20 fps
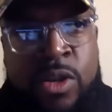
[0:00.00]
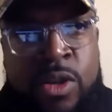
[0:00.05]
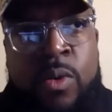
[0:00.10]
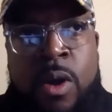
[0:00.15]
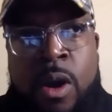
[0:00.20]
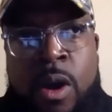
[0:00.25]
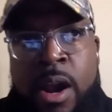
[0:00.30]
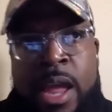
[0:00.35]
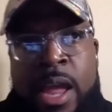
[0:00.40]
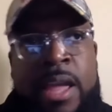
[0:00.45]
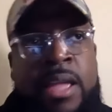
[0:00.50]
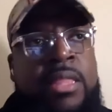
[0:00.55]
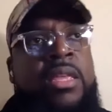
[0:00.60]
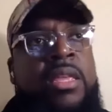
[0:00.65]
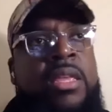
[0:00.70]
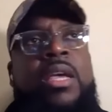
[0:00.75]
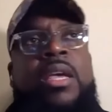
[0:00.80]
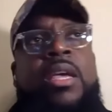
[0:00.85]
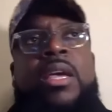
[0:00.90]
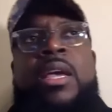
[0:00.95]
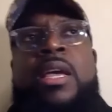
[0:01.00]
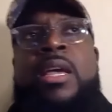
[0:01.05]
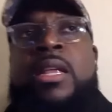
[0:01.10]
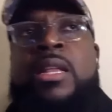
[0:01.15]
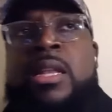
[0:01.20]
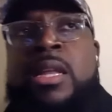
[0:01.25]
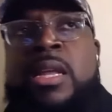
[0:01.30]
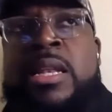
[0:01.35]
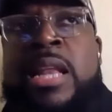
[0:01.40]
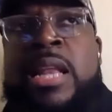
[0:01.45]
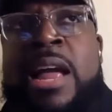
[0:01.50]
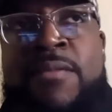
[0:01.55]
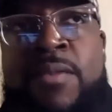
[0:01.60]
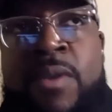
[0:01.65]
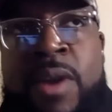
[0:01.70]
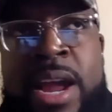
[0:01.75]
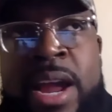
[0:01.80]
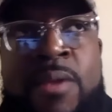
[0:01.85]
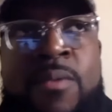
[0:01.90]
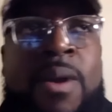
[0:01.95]
So our eighth and, and ninth
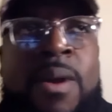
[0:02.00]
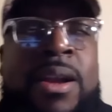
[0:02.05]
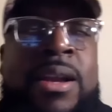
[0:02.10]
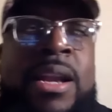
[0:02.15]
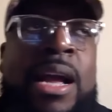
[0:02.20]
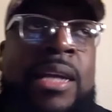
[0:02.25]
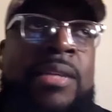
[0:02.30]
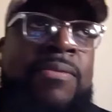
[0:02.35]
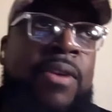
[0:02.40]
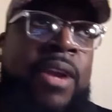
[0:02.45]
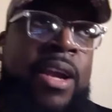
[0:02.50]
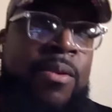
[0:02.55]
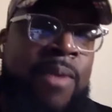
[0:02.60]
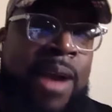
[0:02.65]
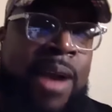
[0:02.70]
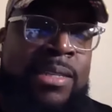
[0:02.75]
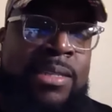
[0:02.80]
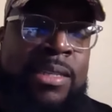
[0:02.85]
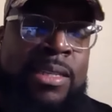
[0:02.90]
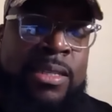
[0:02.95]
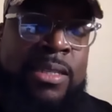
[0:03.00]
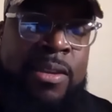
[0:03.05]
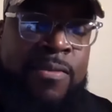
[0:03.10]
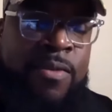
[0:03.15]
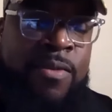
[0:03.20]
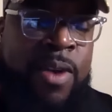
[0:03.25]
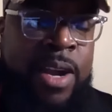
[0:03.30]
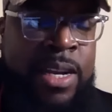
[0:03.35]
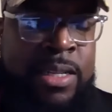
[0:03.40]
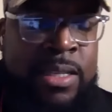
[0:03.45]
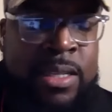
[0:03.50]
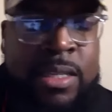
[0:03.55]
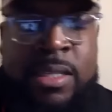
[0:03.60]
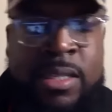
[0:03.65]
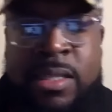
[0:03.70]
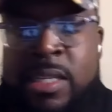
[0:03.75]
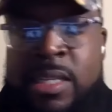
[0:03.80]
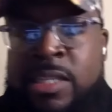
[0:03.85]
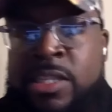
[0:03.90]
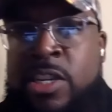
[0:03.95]
grade, ninth grade rising, tenth graders.
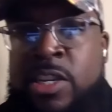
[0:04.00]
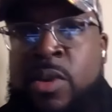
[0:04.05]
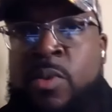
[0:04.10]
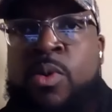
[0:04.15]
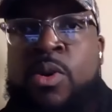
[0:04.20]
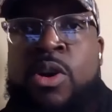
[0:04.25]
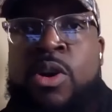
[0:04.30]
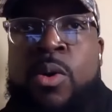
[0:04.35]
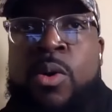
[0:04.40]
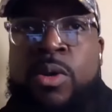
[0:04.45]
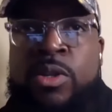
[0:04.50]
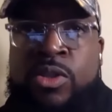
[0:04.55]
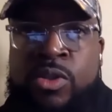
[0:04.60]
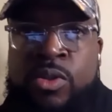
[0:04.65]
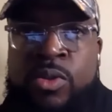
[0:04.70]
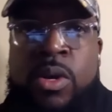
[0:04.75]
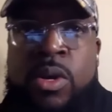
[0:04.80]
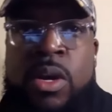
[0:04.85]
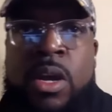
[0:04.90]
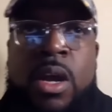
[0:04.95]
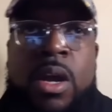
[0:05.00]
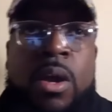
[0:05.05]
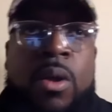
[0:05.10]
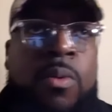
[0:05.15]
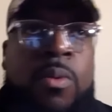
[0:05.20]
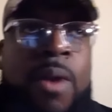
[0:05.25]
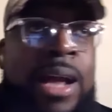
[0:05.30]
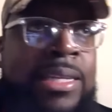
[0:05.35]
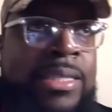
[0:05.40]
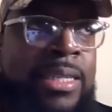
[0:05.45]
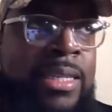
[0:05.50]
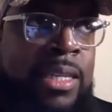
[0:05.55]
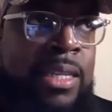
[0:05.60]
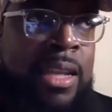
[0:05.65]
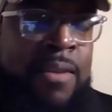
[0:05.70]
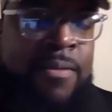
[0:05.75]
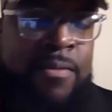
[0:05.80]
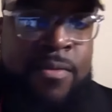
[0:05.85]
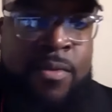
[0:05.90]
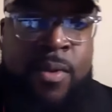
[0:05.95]
This this year we'll go into rising
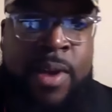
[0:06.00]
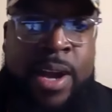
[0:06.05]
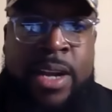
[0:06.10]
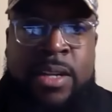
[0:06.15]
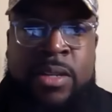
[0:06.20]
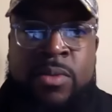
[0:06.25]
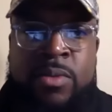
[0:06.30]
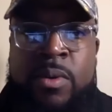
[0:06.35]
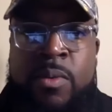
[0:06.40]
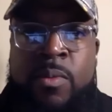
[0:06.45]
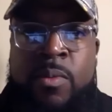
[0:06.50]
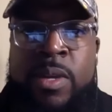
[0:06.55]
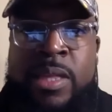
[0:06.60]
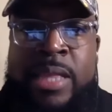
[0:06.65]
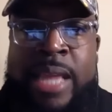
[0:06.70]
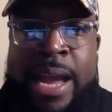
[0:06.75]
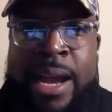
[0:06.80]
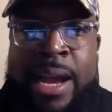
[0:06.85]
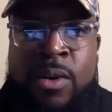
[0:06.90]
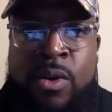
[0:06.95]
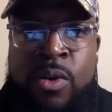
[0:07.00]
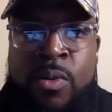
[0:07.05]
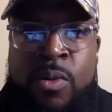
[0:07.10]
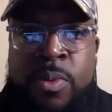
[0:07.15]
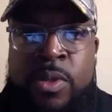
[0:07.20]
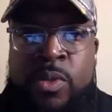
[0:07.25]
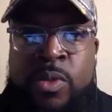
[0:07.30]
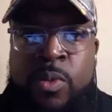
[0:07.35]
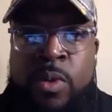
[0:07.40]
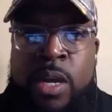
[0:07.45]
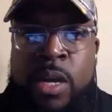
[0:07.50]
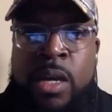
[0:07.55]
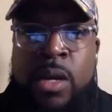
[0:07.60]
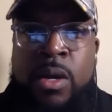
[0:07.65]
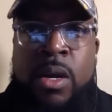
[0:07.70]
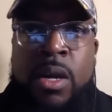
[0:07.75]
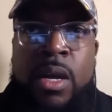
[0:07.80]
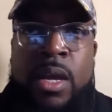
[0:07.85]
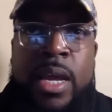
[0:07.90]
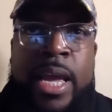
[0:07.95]
11th graders with, with that group as
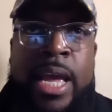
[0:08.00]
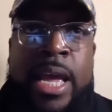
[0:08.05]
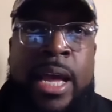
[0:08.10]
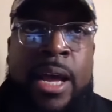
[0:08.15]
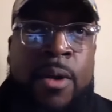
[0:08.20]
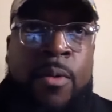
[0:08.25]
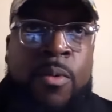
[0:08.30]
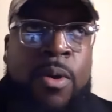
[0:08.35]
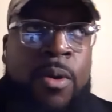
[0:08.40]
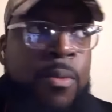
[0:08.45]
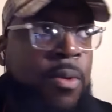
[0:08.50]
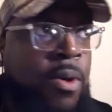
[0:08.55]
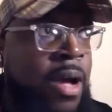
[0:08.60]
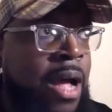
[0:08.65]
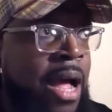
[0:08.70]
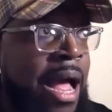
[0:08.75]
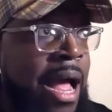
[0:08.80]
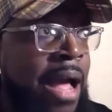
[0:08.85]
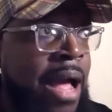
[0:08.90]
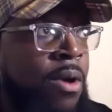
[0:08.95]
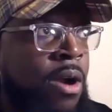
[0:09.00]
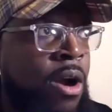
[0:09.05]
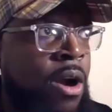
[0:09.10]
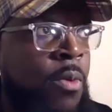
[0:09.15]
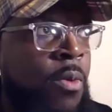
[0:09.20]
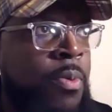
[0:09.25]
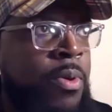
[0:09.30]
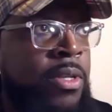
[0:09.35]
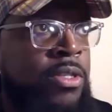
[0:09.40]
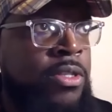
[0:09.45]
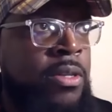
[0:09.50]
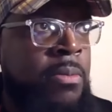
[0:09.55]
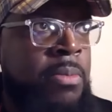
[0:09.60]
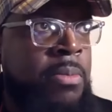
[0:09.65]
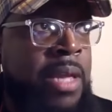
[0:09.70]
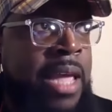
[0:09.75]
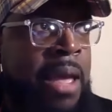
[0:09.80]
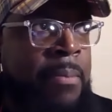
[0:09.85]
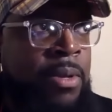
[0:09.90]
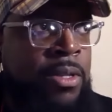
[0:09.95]
well. Uh, we're, we're, we're, hoping to
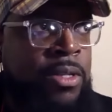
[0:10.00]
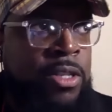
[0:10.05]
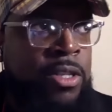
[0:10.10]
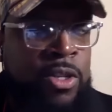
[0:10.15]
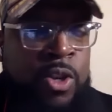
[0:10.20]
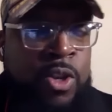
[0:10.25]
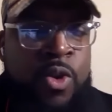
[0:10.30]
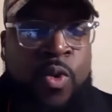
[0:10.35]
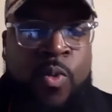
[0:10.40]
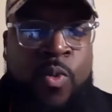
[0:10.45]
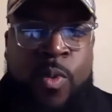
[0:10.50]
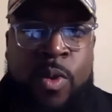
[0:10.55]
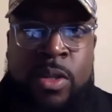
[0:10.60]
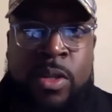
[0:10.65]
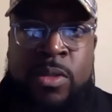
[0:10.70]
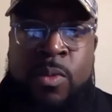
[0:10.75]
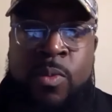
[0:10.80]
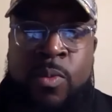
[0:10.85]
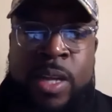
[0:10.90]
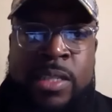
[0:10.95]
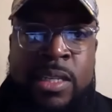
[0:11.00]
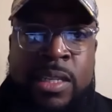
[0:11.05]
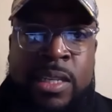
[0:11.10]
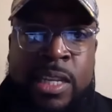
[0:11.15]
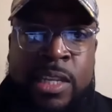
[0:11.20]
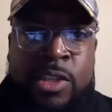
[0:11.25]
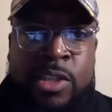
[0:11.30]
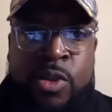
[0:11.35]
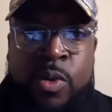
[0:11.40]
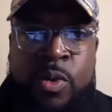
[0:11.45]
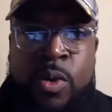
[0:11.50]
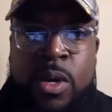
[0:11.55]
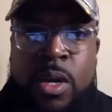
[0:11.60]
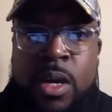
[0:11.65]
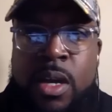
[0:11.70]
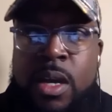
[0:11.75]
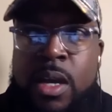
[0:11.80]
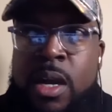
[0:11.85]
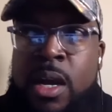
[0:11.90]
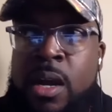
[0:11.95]
be able to do some residential
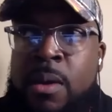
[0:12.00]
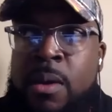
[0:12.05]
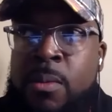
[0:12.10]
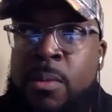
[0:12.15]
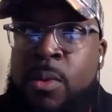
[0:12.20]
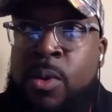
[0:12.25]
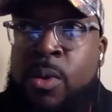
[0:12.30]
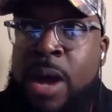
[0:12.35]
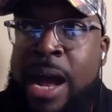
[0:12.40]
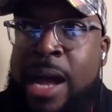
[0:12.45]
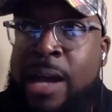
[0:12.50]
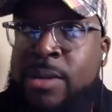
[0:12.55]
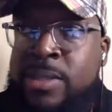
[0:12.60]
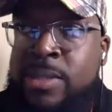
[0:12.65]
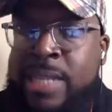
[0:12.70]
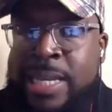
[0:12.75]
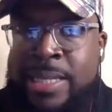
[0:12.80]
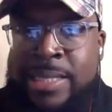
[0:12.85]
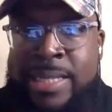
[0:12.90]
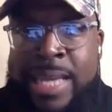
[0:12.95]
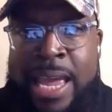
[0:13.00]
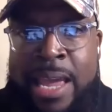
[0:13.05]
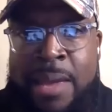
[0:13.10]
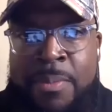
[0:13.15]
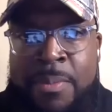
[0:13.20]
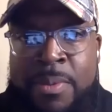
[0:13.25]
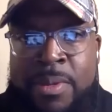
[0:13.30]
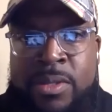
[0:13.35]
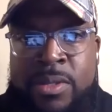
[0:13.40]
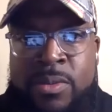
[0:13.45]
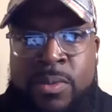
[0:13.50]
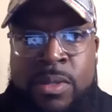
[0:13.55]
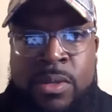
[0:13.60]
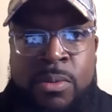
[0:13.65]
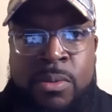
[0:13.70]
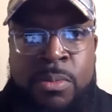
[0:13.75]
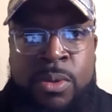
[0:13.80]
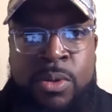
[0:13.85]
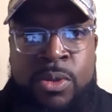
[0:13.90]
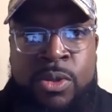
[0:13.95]
um, on Ohio State's campus with
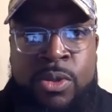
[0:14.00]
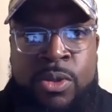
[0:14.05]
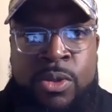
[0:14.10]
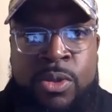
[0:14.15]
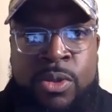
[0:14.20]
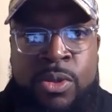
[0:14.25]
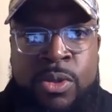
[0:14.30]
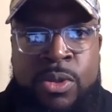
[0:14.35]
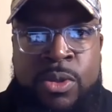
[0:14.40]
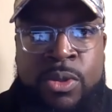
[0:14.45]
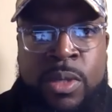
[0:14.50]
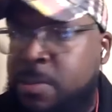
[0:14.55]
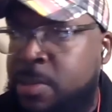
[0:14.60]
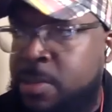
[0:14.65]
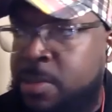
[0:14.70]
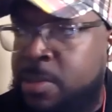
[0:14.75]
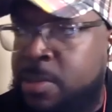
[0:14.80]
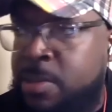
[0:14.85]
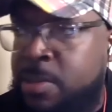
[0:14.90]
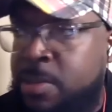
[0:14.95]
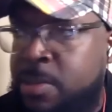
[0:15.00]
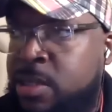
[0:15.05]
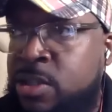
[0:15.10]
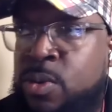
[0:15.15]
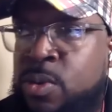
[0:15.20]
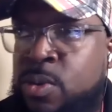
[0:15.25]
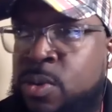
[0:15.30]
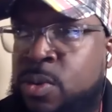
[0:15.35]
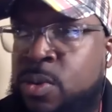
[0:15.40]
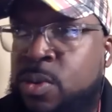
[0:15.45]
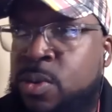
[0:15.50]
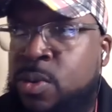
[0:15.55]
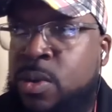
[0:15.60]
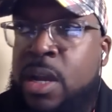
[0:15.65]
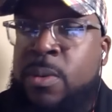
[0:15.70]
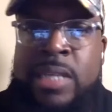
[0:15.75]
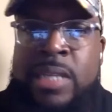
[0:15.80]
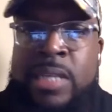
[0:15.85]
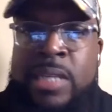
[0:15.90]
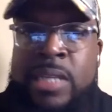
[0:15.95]
the Ubuntu Leadership Institute,
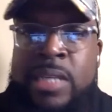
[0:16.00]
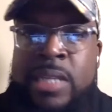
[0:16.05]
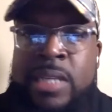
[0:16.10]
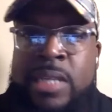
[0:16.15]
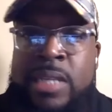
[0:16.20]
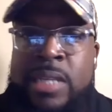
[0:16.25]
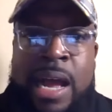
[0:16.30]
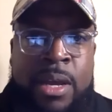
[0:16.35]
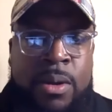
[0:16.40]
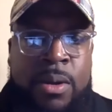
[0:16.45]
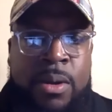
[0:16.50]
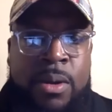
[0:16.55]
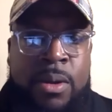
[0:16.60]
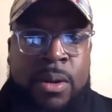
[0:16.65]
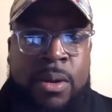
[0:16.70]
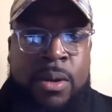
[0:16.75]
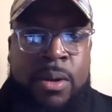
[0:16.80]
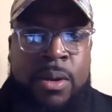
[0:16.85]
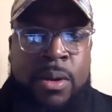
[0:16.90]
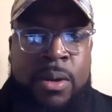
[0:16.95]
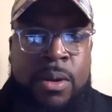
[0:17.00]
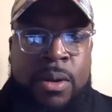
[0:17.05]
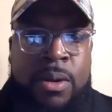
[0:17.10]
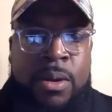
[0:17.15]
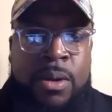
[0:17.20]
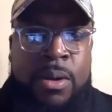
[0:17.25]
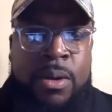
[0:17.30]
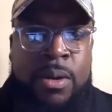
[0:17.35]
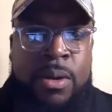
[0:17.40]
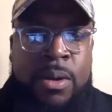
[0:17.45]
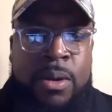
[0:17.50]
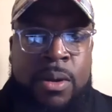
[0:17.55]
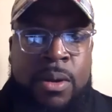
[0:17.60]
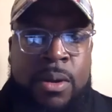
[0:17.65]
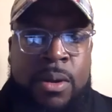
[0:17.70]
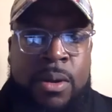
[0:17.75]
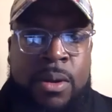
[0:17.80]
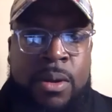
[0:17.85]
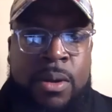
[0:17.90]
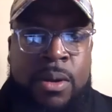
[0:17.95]
with the Ty Bell
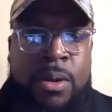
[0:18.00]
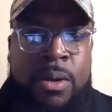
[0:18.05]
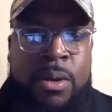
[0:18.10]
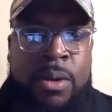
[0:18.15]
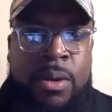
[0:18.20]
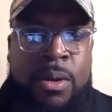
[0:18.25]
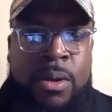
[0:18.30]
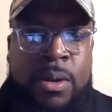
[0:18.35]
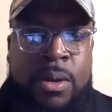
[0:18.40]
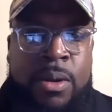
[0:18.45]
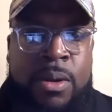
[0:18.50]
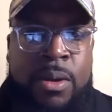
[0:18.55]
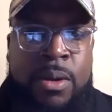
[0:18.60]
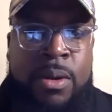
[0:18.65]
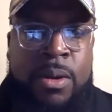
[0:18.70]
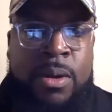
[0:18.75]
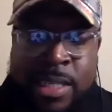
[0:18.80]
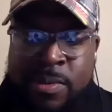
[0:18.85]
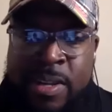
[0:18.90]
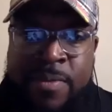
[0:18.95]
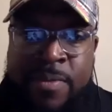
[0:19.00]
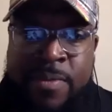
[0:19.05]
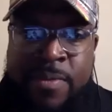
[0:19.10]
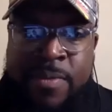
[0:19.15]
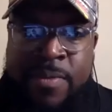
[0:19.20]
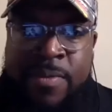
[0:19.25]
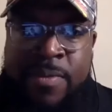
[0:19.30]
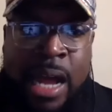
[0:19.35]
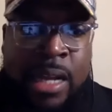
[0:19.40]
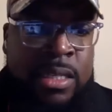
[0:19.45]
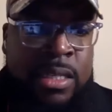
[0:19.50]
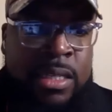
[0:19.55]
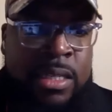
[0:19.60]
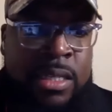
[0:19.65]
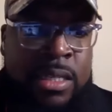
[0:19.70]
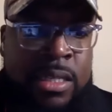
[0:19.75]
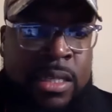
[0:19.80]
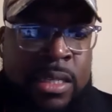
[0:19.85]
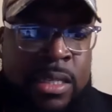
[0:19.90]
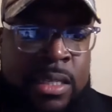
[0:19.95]
um, Institute, another
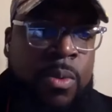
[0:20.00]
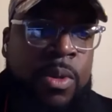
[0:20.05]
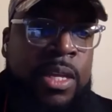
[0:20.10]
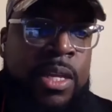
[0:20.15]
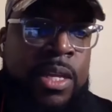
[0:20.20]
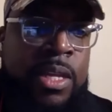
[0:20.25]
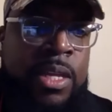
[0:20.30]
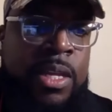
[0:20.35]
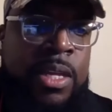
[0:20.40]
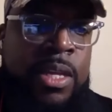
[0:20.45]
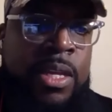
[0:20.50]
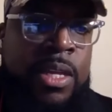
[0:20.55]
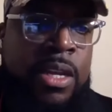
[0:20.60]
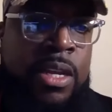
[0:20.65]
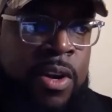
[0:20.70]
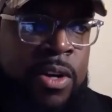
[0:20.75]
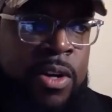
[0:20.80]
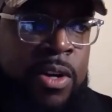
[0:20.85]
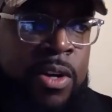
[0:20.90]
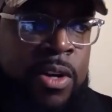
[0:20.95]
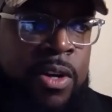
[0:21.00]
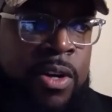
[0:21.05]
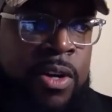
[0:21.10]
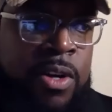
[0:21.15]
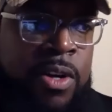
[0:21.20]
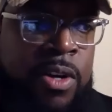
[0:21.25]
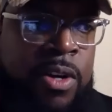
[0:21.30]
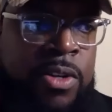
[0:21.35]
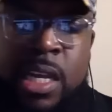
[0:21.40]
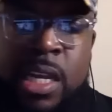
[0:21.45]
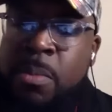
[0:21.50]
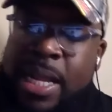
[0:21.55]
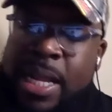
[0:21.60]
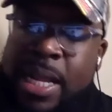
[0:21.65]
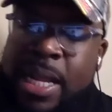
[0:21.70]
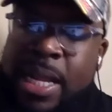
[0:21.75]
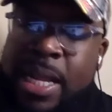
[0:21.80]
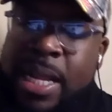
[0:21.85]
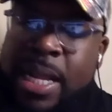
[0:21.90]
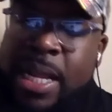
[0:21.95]
collaboration with different colleges
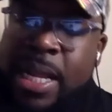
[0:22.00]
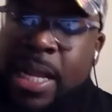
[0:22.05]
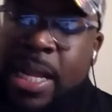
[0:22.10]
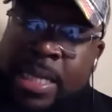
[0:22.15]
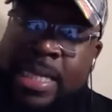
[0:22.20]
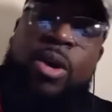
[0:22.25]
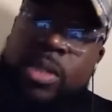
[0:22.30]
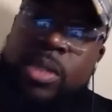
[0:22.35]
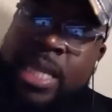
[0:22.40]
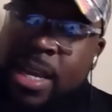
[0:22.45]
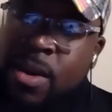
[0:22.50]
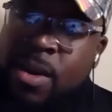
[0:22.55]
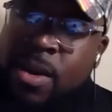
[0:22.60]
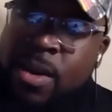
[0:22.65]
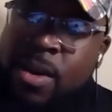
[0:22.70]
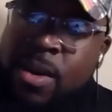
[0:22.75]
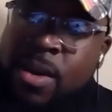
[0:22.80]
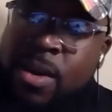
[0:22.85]
within the university.